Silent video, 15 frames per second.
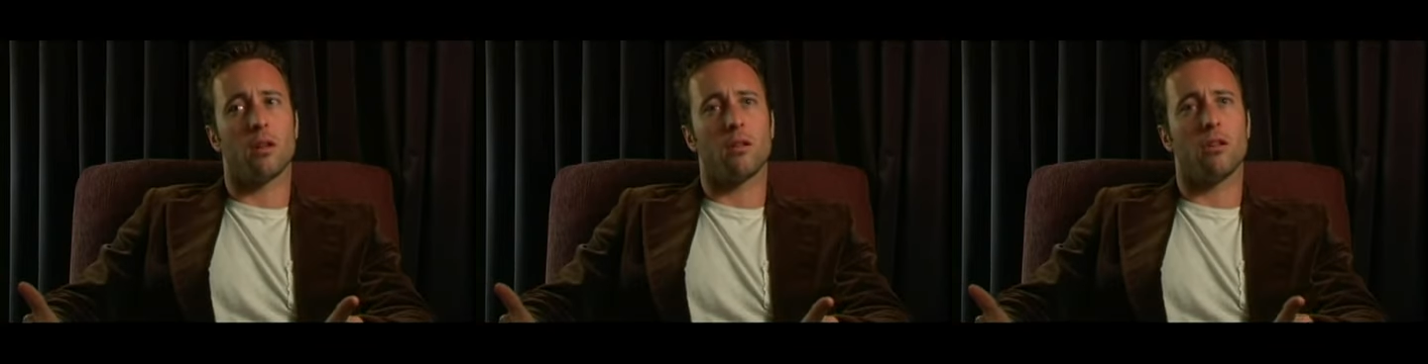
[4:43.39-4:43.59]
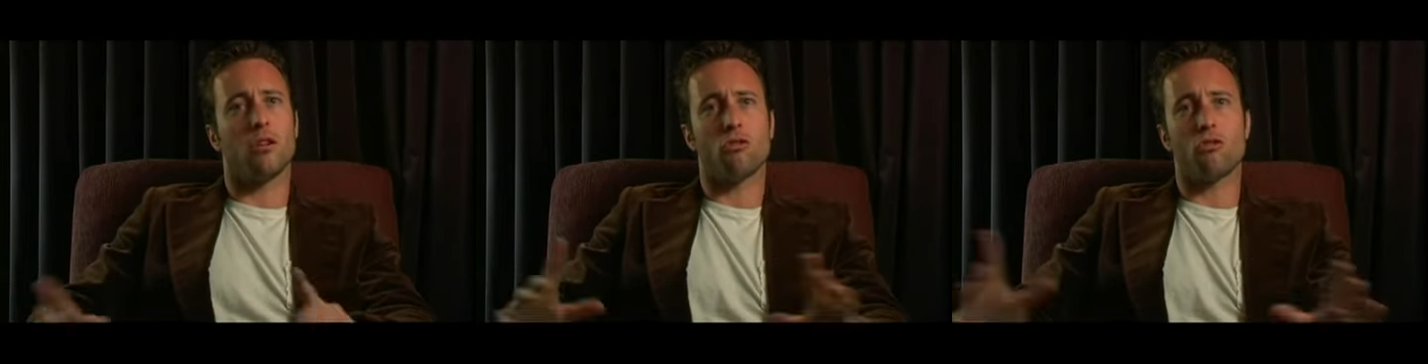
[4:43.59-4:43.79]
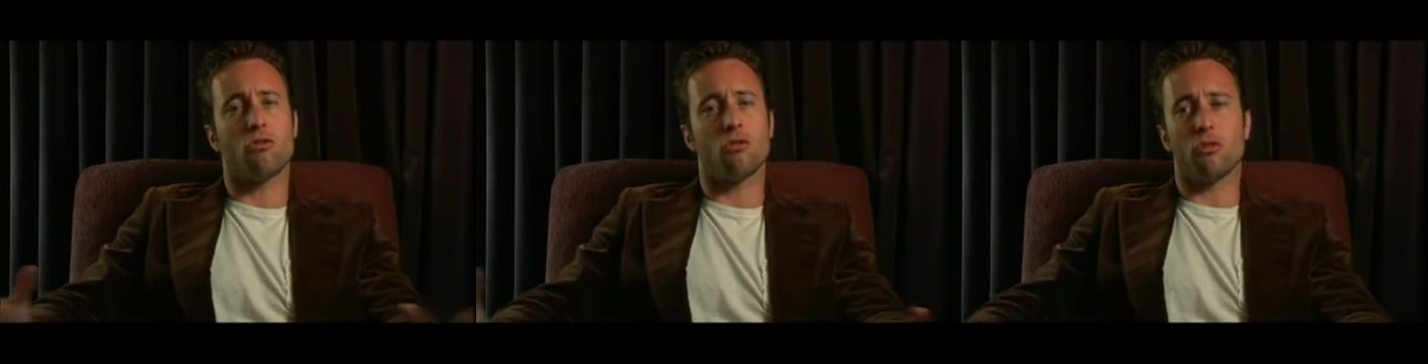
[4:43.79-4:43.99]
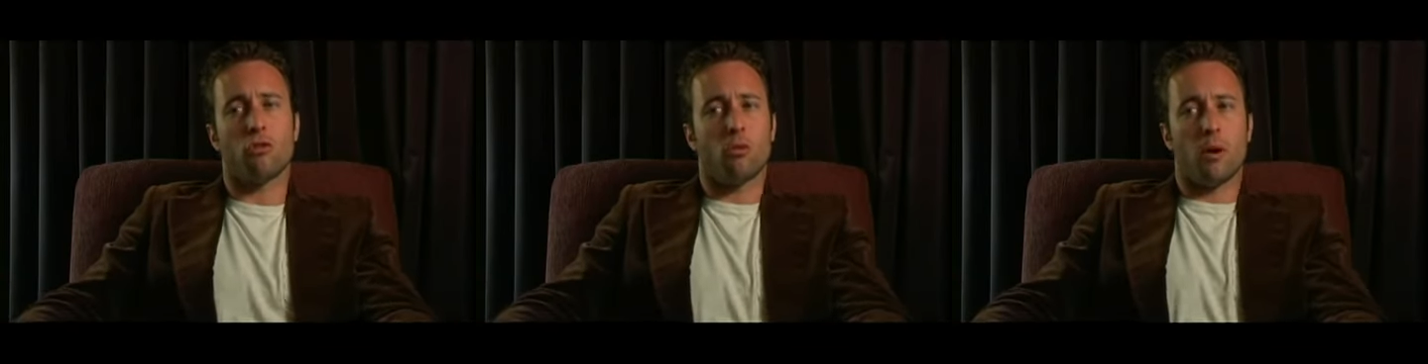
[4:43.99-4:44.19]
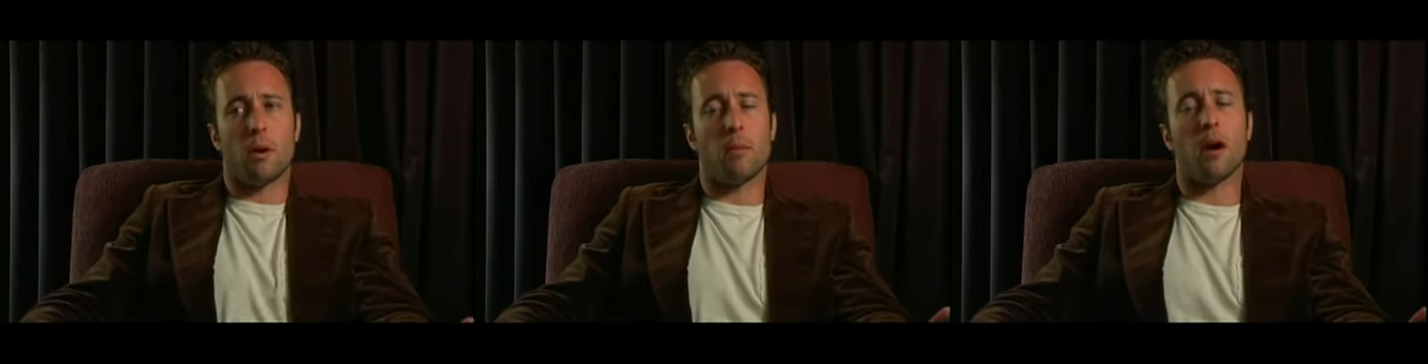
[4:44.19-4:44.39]
You can shoot
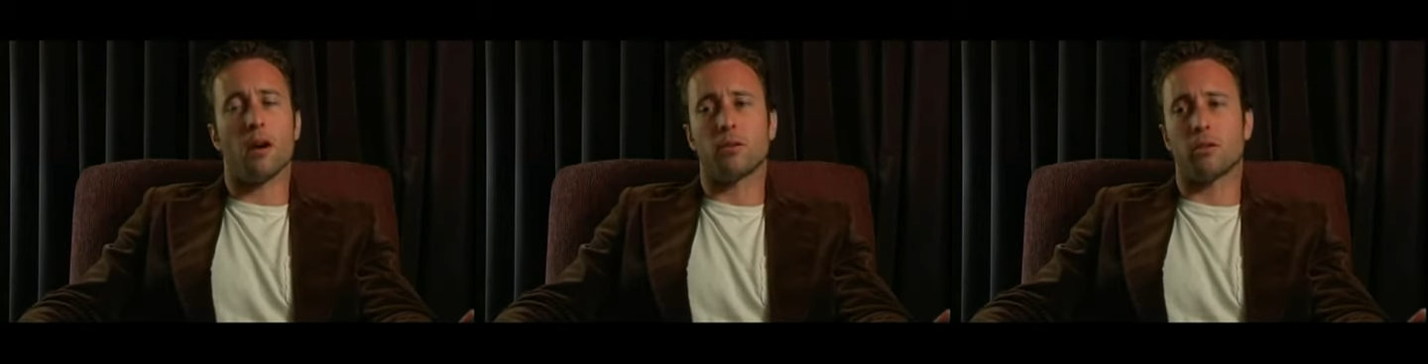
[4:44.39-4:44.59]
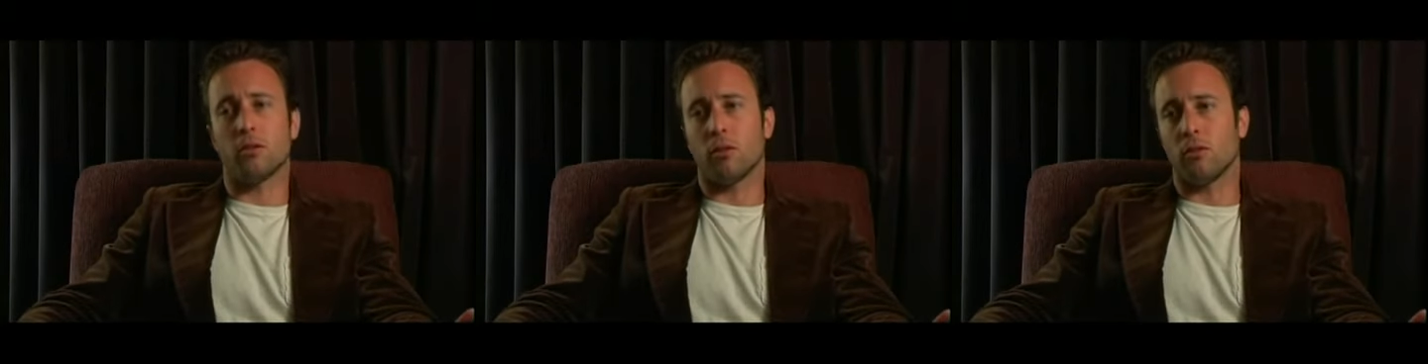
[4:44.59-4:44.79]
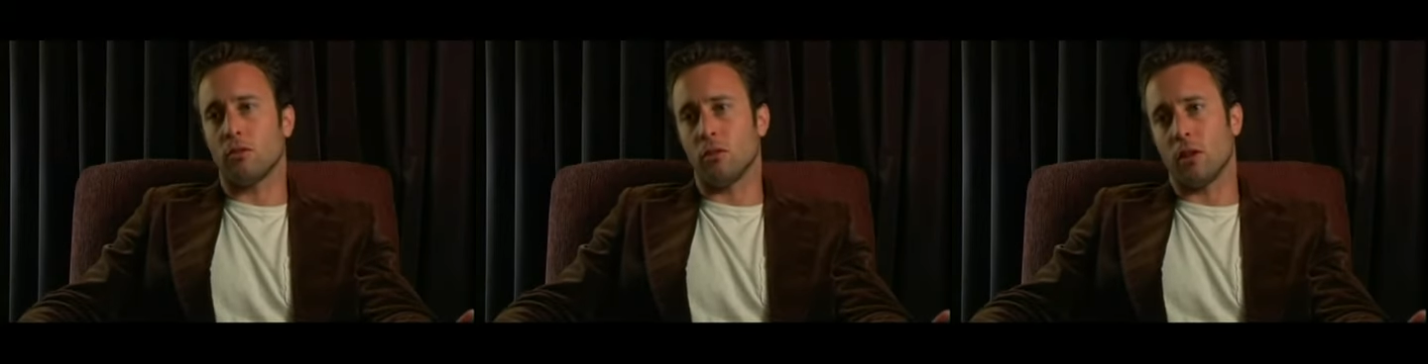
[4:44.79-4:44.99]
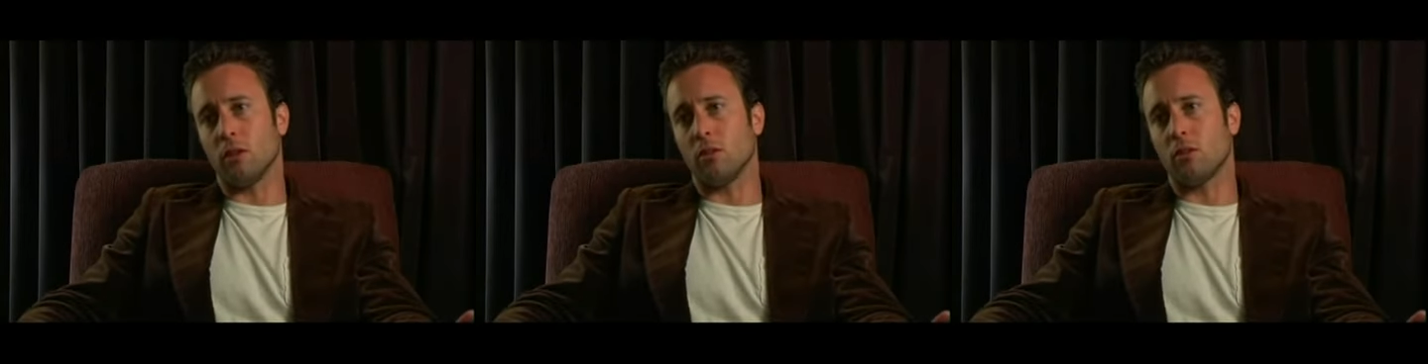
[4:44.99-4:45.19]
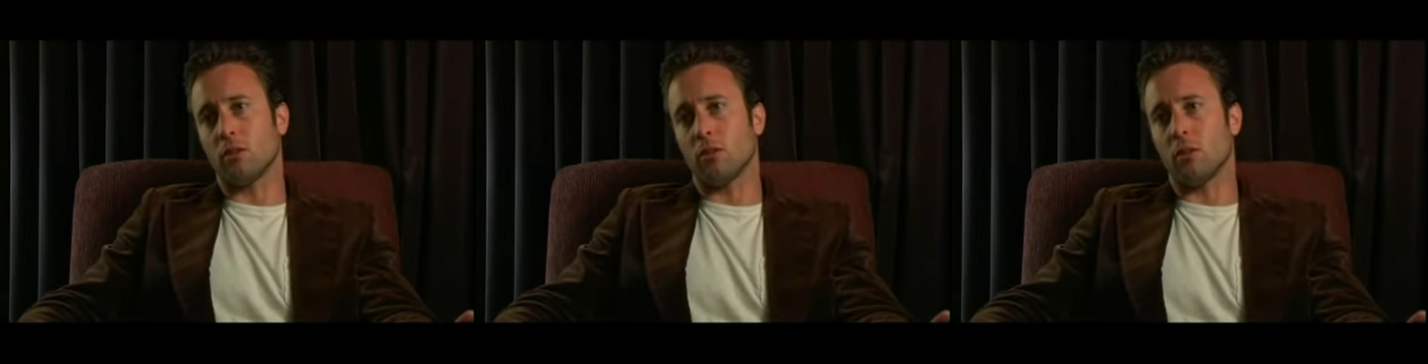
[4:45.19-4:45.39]
20 masters if you
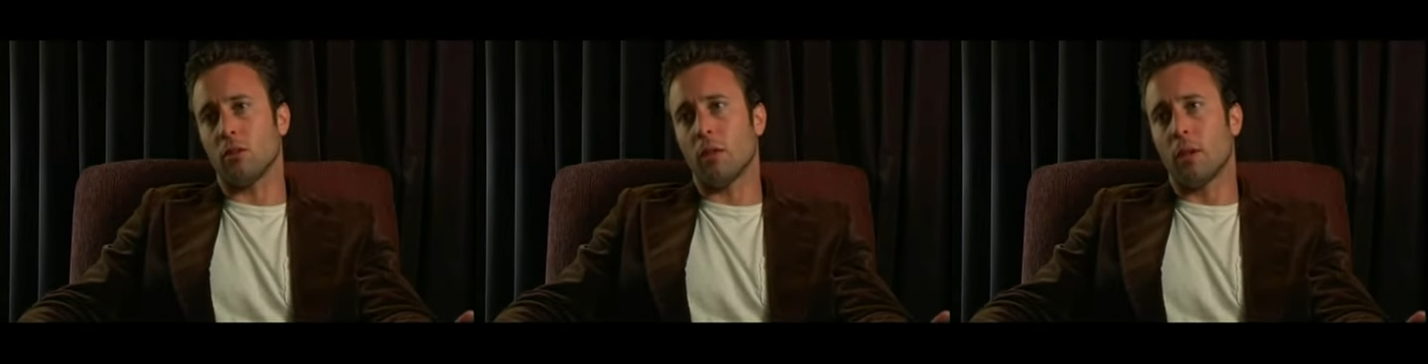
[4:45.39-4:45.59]
need to.